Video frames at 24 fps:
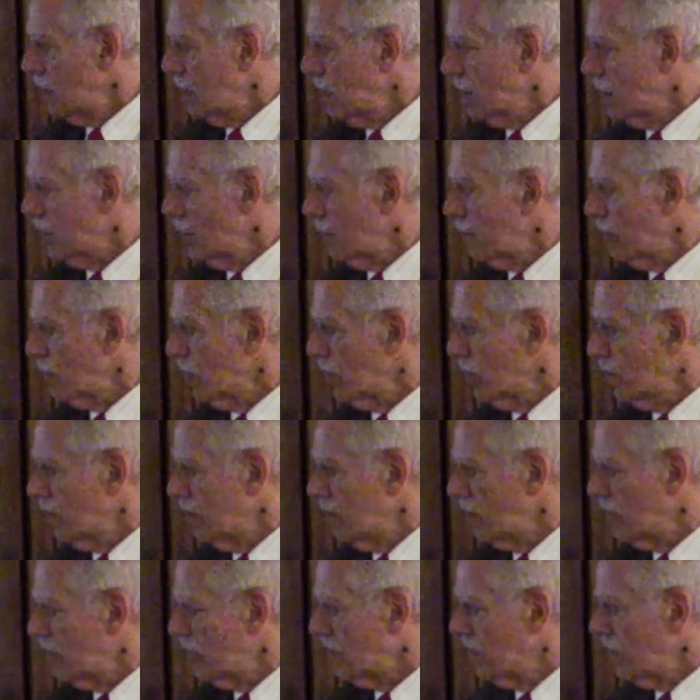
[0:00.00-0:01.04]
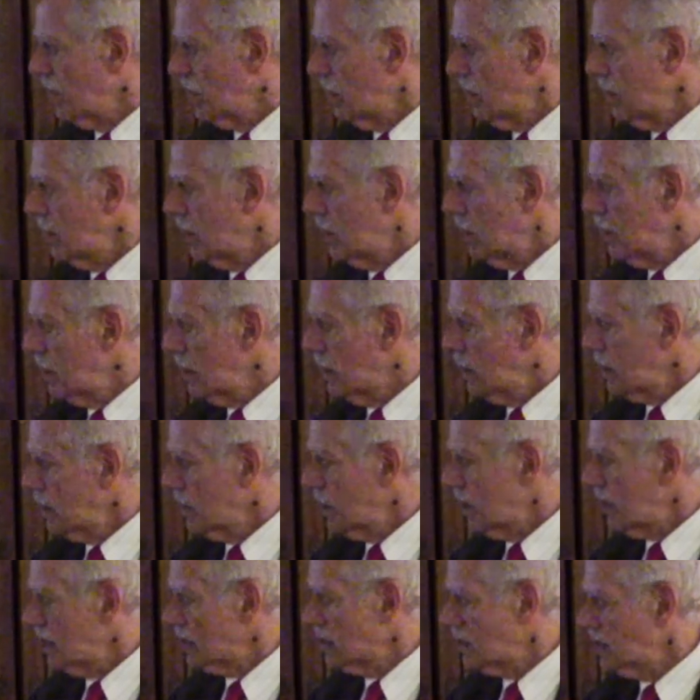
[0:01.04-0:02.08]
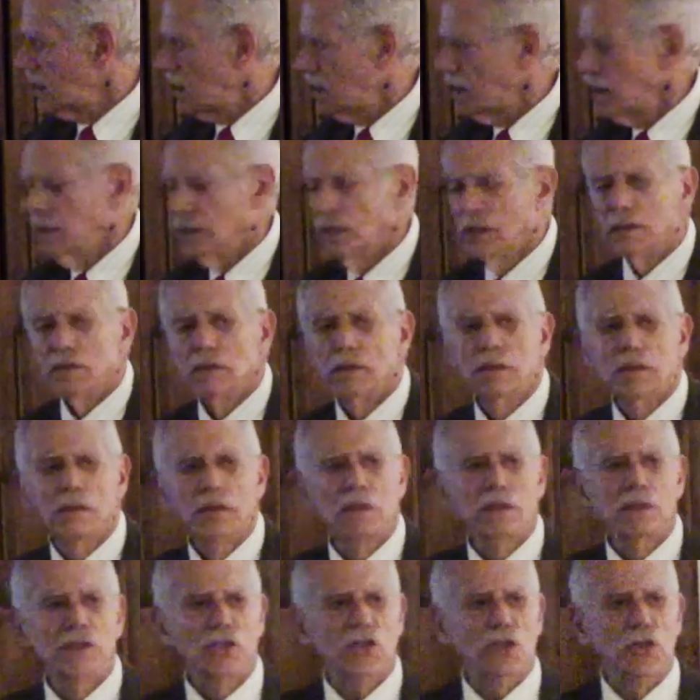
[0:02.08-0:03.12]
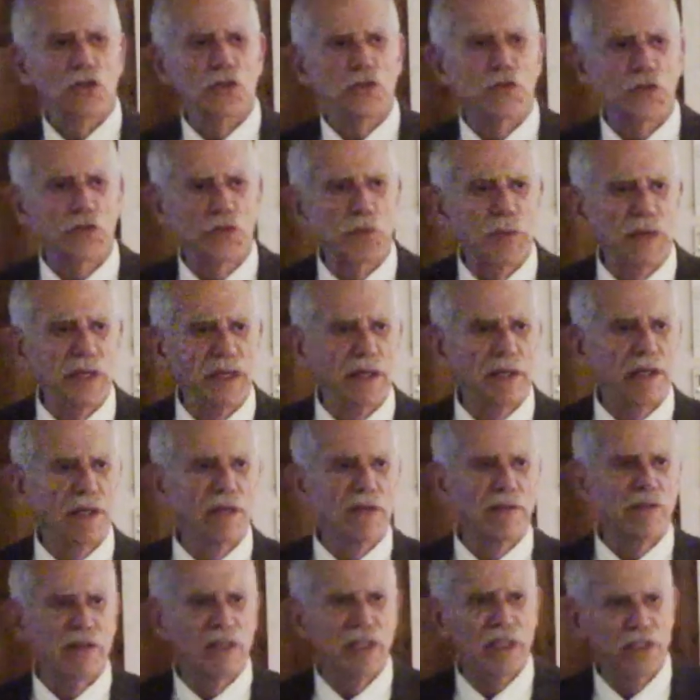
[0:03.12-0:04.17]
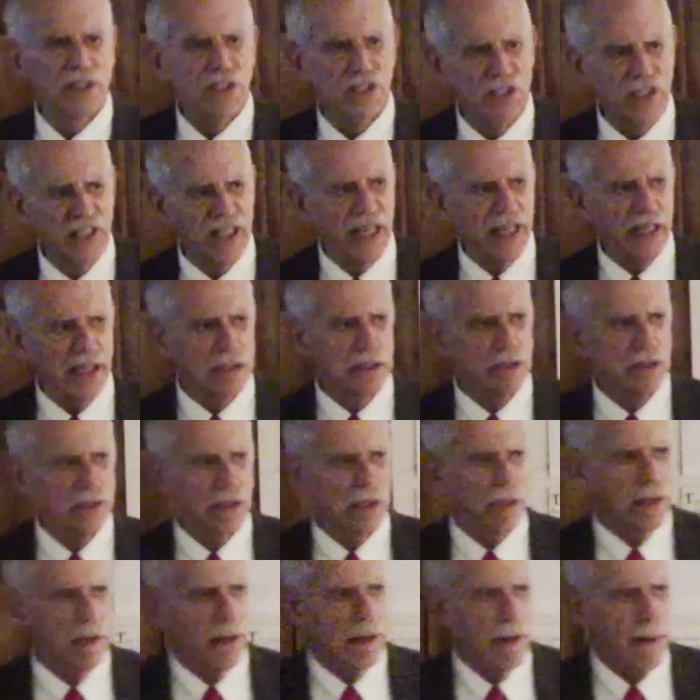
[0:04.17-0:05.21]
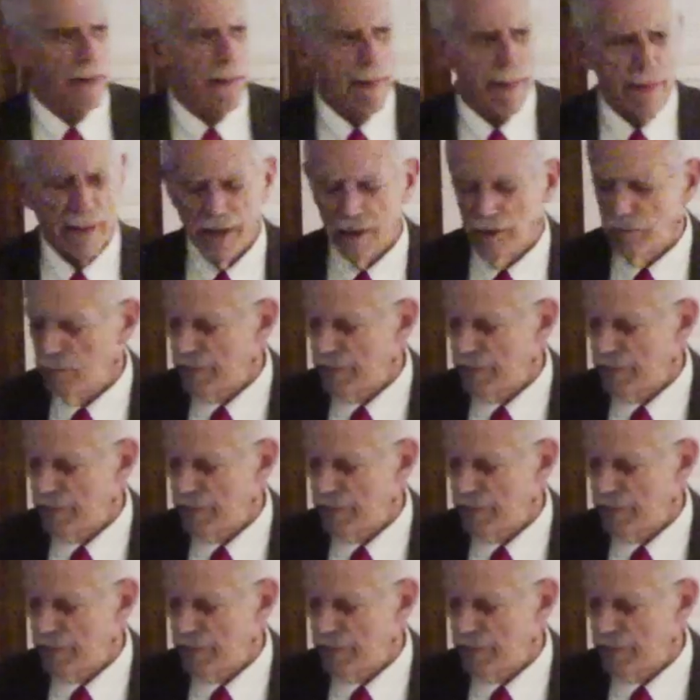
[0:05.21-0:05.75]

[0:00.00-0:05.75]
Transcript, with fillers: a number of Nazi salutes being given in the stands in